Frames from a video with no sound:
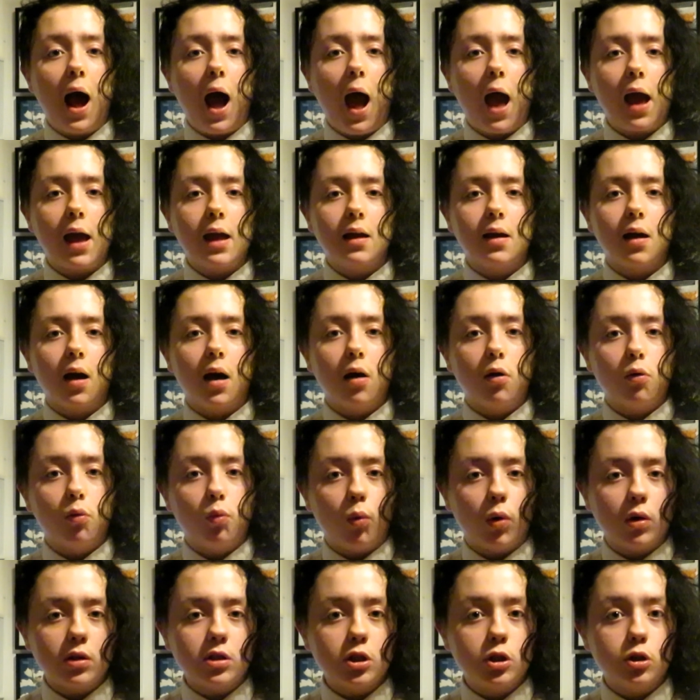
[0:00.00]
I
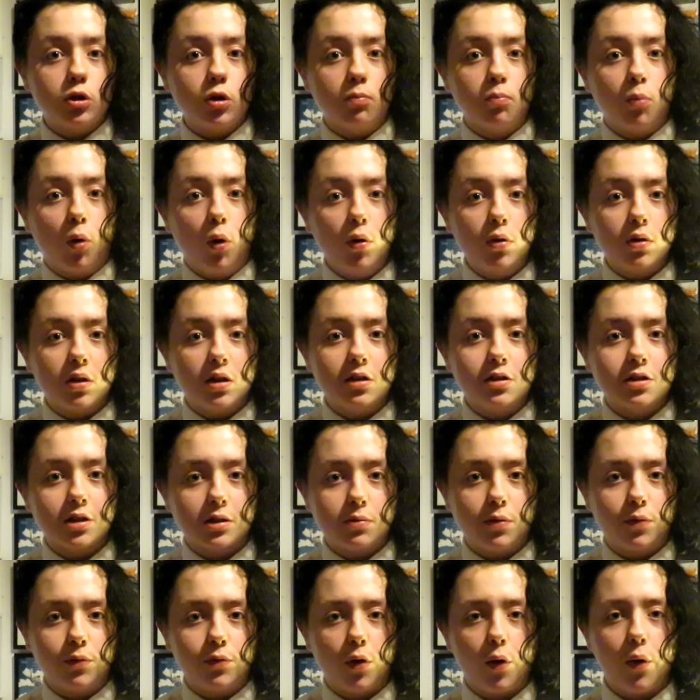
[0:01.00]
wanted to do more than
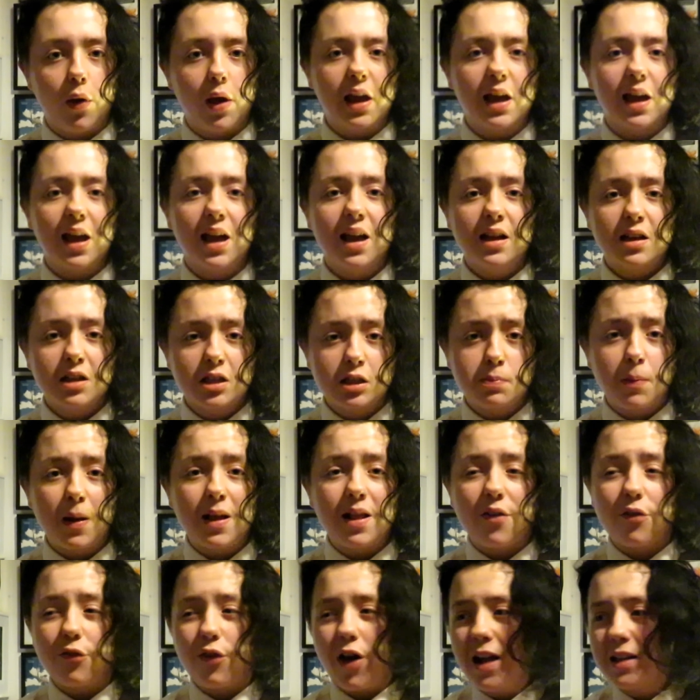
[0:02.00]
just reviewing,
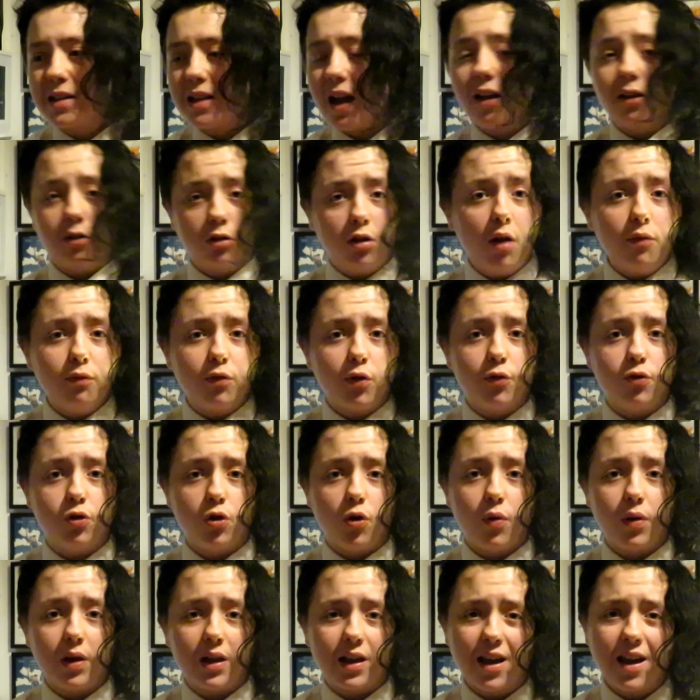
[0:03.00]
despite the fact I love
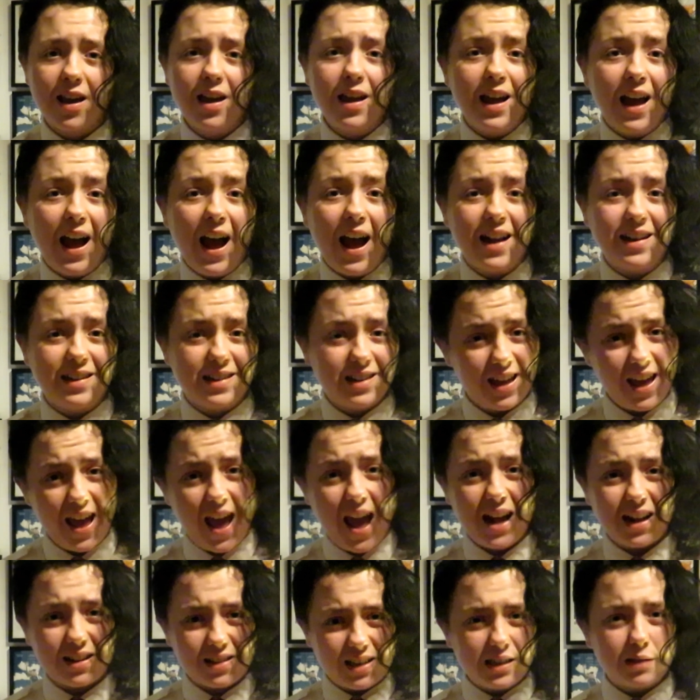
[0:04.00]
reviewing. And
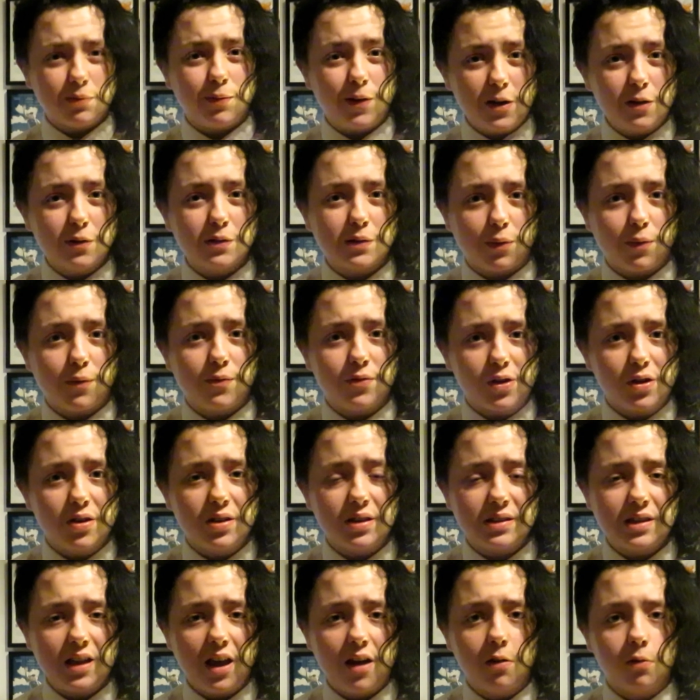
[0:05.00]
heck, this video is a review
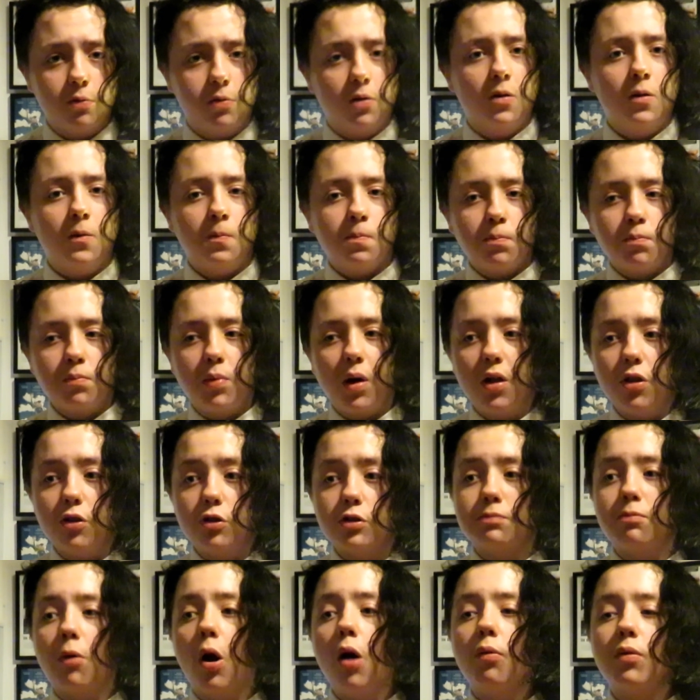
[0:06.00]
itself. But
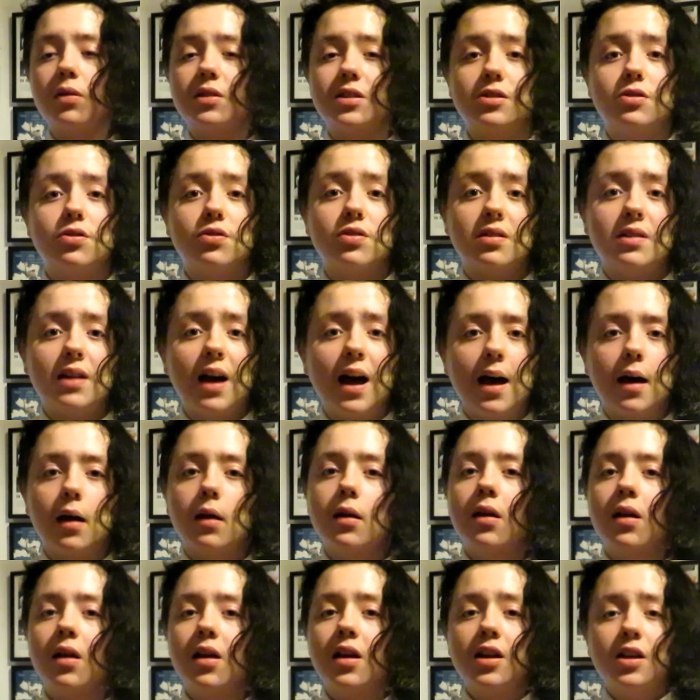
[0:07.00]
there's more I want to do than that.
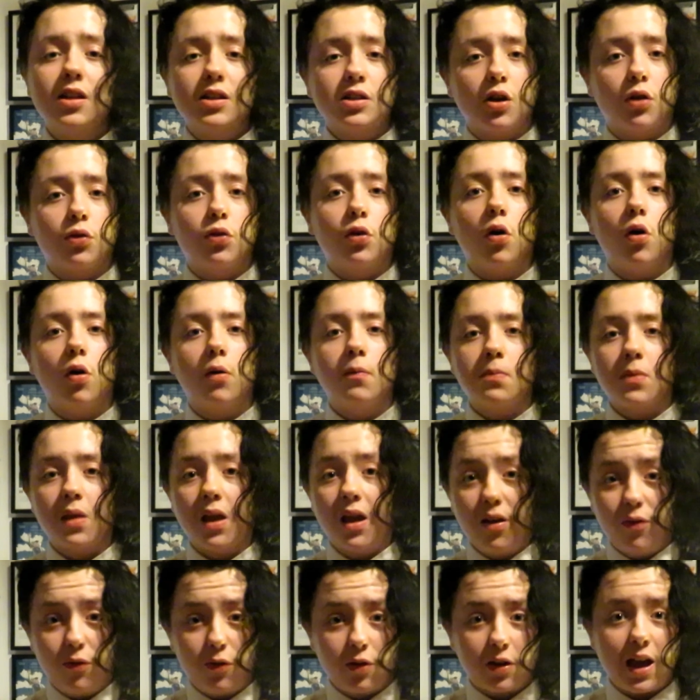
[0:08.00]
So I thought,
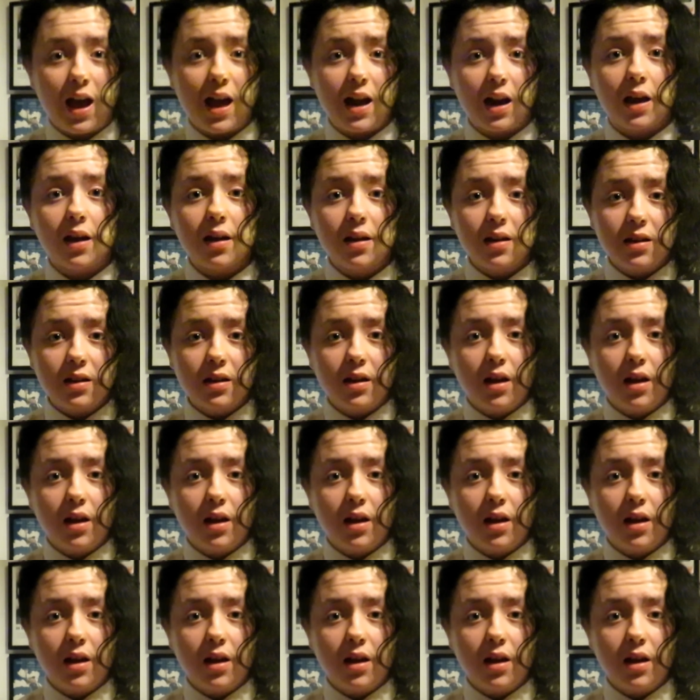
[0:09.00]
forget it.